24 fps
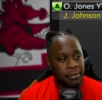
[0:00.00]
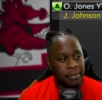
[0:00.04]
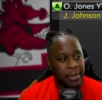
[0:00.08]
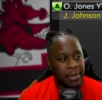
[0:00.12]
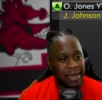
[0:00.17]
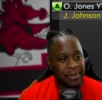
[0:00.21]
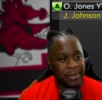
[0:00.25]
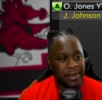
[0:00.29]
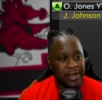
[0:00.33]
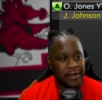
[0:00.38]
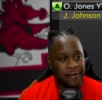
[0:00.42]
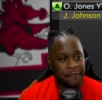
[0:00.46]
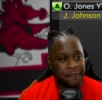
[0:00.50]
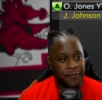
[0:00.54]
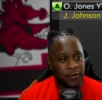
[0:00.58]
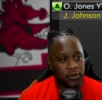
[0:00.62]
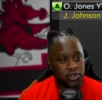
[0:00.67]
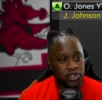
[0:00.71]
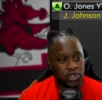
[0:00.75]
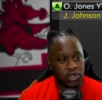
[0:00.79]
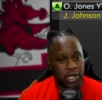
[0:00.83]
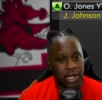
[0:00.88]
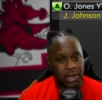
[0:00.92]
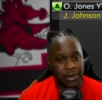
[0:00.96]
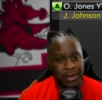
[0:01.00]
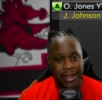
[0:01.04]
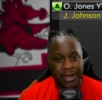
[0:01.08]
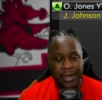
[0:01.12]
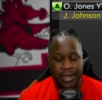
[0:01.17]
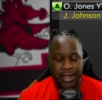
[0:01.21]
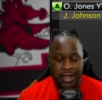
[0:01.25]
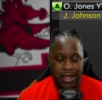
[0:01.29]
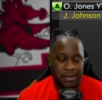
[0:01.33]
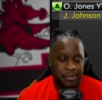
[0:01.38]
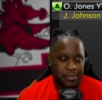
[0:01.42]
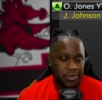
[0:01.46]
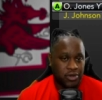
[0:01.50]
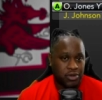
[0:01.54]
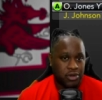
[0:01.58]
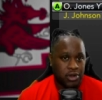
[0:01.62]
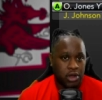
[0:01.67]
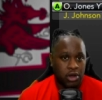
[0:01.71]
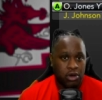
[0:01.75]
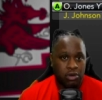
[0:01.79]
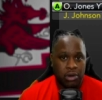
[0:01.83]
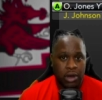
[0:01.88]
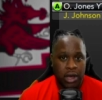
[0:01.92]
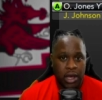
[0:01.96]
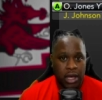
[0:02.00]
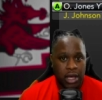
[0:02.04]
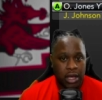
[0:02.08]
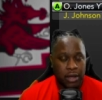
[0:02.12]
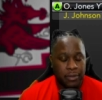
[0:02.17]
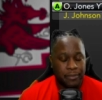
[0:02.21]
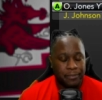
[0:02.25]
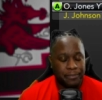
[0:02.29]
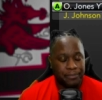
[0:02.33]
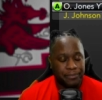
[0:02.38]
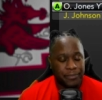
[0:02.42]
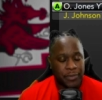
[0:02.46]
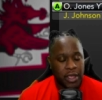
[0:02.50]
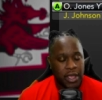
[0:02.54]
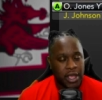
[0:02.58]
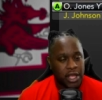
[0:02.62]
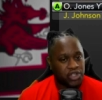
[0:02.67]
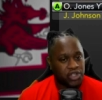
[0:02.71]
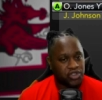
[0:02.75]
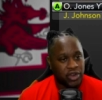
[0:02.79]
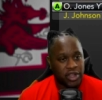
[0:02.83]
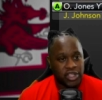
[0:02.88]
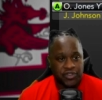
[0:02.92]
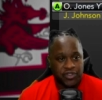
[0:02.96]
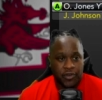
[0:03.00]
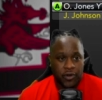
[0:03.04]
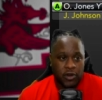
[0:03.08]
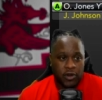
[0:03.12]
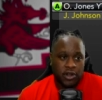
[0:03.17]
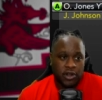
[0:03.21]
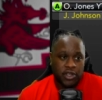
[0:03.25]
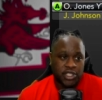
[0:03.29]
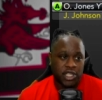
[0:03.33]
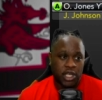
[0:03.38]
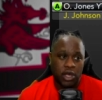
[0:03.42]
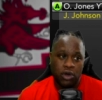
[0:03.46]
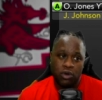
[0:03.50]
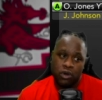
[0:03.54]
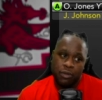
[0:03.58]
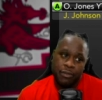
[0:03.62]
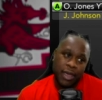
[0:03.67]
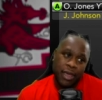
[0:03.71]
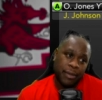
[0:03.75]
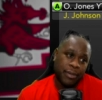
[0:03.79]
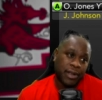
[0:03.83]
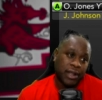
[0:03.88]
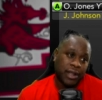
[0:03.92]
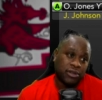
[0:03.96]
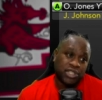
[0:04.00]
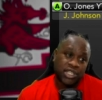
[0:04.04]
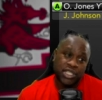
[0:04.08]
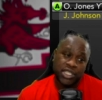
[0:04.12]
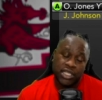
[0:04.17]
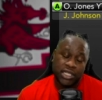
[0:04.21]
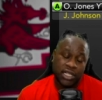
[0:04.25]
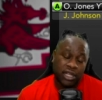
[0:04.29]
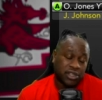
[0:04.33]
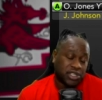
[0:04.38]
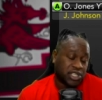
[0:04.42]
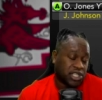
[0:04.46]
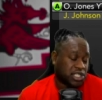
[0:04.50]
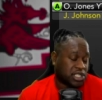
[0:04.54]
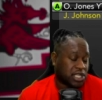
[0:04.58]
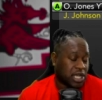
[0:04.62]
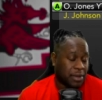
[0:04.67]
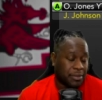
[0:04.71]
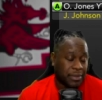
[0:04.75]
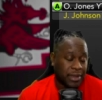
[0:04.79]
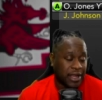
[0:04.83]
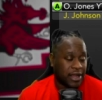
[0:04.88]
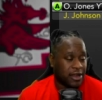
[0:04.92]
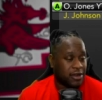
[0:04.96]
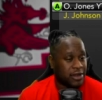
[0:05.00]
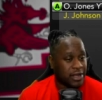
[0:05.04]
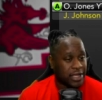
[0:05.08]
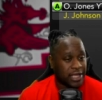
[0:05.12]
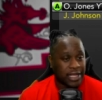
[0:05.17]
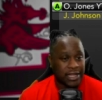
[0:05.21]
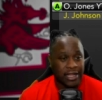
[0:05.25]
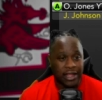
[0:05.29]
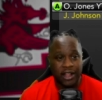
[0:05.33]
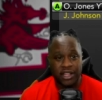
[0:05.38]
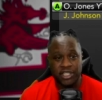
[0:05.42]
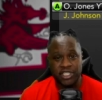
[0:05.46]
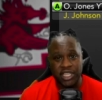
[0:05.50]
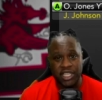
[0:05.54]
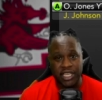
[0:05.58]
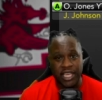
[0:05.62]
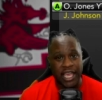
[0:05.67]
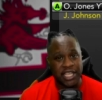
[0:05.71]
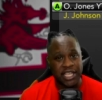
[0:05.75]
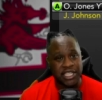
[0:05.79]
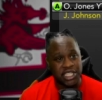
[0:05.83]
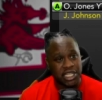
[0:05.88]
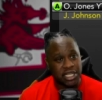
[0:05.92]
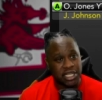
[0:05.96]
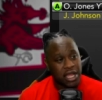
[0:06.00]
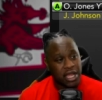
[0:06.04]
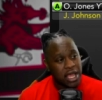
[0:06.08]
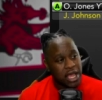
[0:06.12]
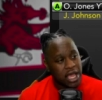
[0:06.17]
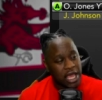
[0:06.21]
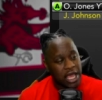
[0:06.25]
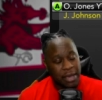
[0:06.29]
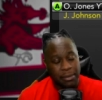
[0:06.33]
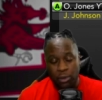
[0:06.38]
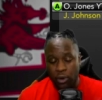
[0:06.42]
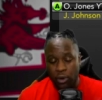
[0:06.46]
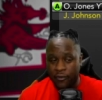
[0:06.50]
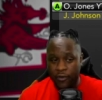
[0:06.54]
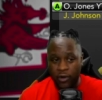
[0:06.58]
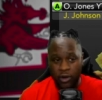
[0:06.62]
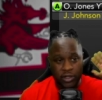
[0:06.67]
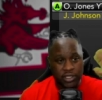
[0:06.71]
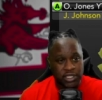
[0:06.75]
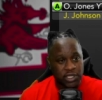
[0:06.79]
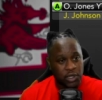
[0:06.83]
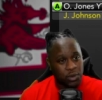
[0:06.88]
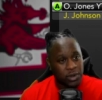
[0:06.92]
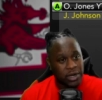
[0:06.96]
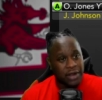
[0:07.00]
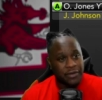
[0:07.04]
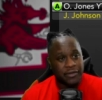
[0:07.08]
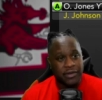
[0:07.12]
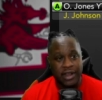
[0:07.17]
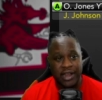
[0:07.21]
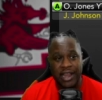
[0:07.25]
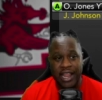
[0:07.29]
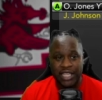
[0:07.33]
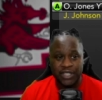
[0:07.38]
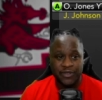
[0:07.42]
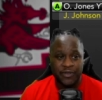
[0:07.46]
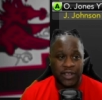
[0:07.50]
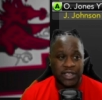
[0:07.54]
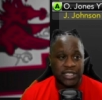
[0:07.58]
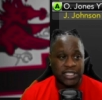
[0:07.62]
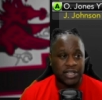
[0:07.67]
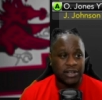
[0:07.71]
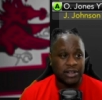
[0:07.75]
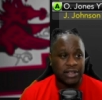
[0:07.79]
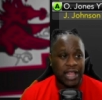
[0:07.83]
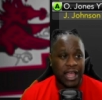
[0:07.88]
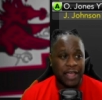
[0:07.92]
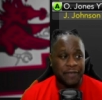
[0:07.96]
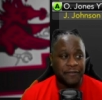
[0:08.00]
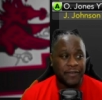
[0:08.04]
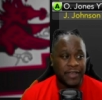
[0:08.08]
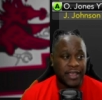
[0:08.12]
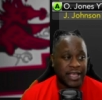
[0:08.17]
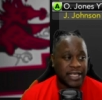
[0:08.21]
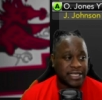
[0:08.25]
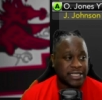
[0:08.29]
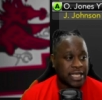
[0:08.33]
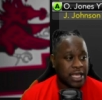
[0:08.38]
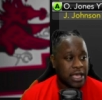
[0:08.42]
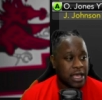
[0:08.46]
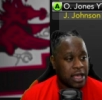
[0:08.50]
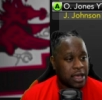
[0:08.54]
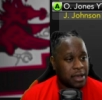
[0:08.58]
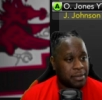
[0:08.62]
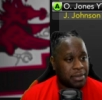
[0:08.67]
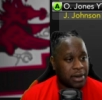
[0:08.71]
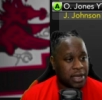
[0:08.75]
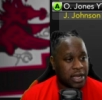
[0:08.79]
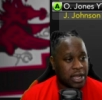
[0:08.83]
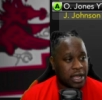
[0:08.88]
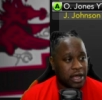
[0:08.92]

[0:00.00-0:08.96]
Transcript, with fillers: So maybe in the future they'll end up, you know, um, transferring or so, or maybe they'll just they're just coming here to get their education and move on to whatever the next phase of their life is.